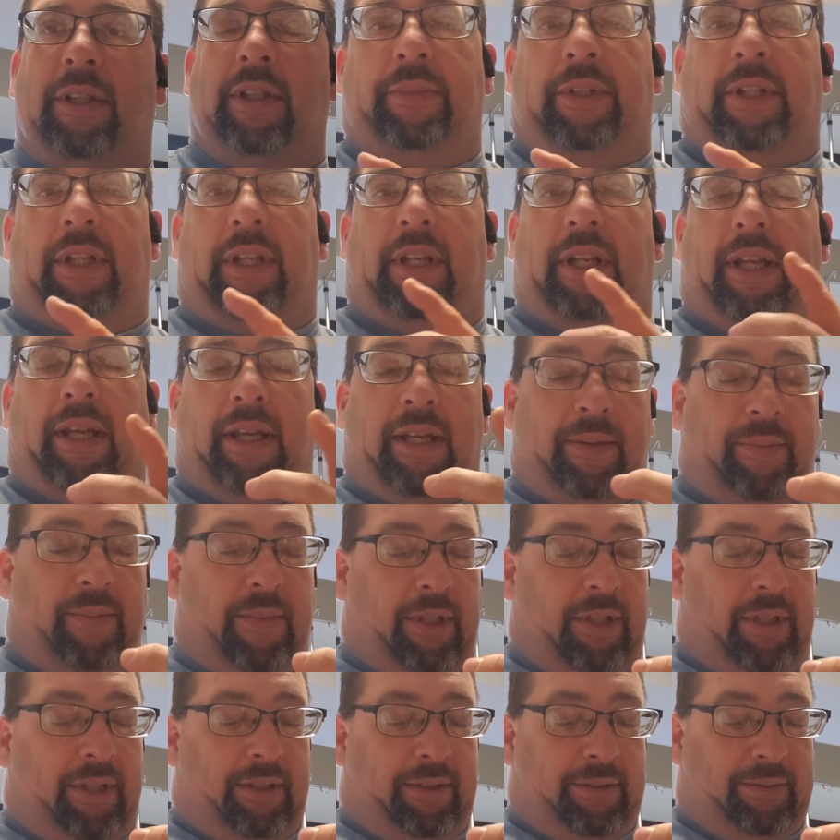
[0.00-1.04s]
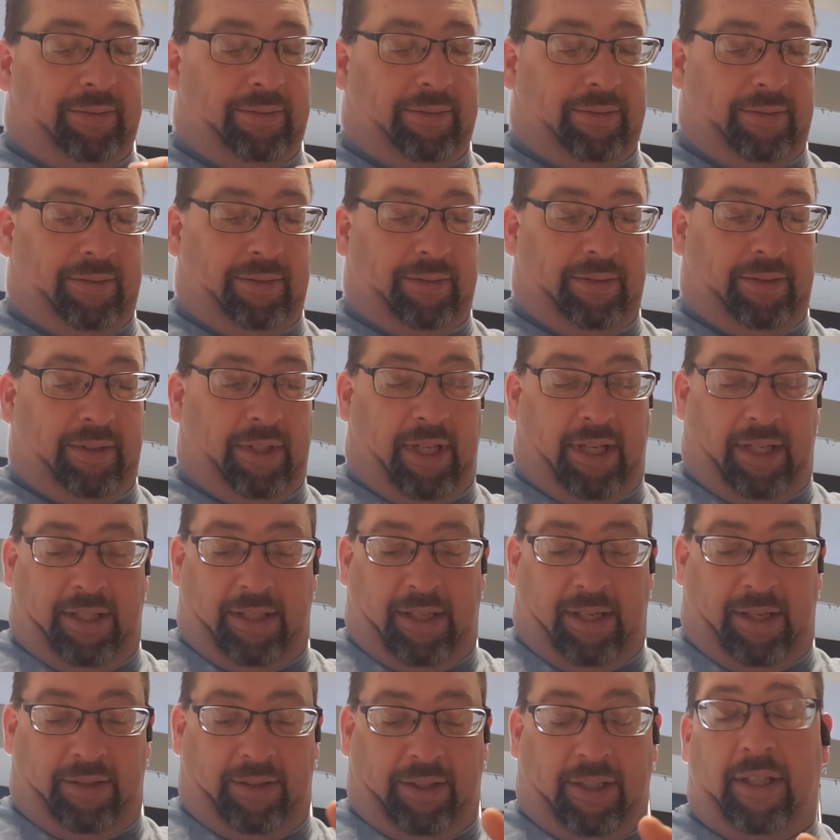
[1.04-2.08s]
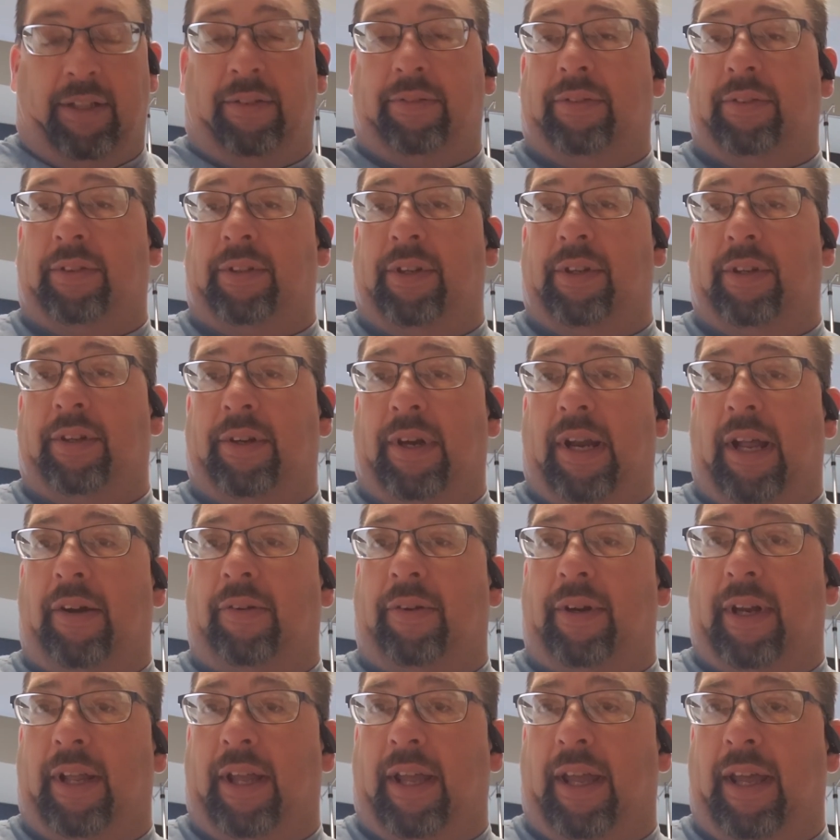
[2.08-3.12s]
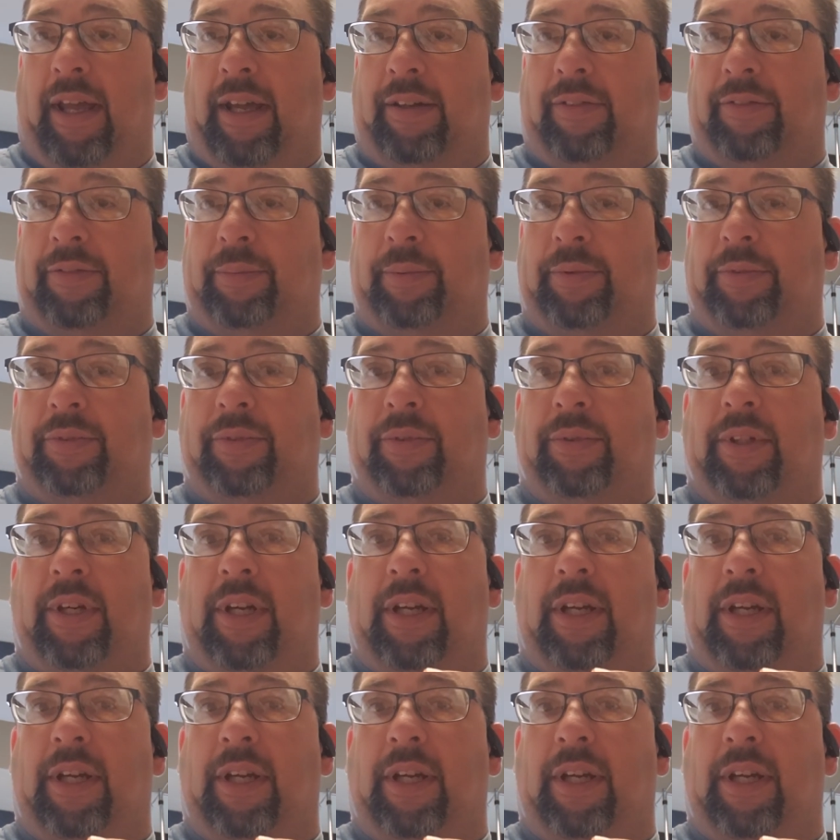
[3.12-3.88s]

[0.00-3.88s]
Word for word: And then they had me laying down again for another an hour and a half before